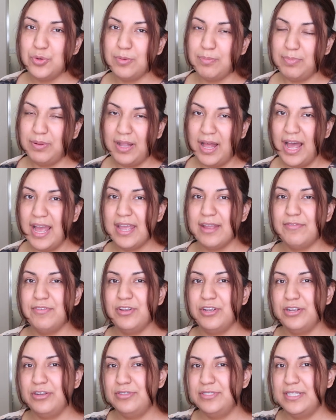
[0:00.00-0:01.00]
apply if
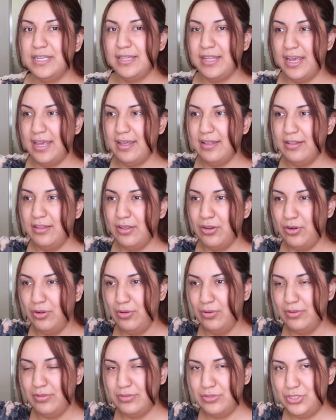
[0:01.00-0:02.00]
you're using like a
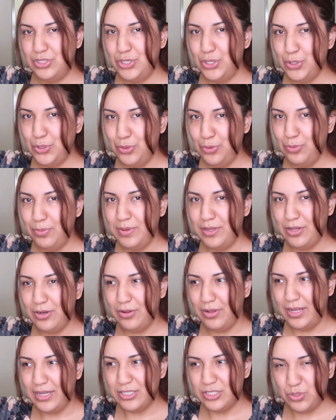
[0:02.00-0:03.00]
little tube and, you
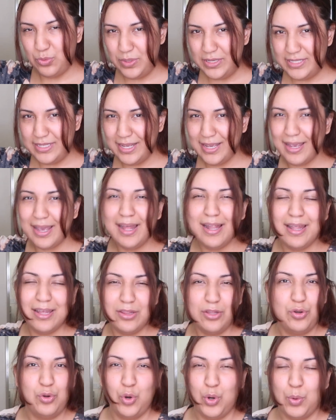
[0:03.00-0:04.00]
know, like squeezing it, kind of
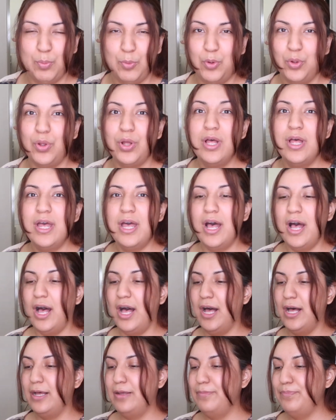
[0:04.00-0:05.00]
like the normal
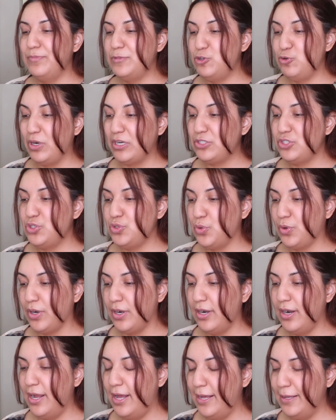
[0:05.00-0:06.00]

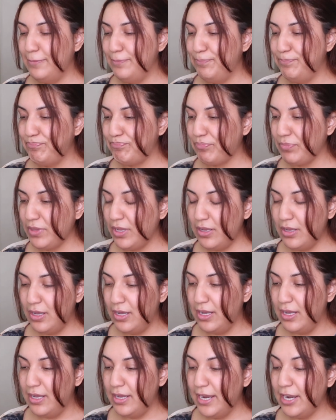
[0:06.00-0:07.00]
drugstore
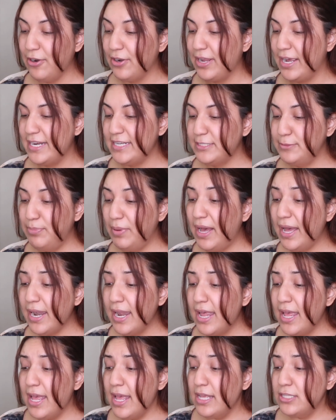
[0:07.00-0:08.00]
hair dyes. But
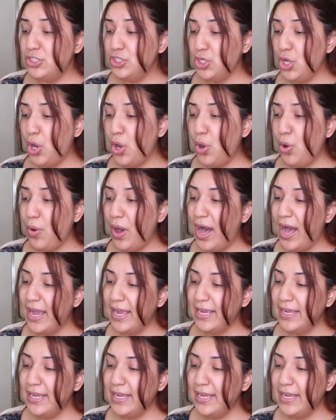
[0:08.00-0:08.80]
so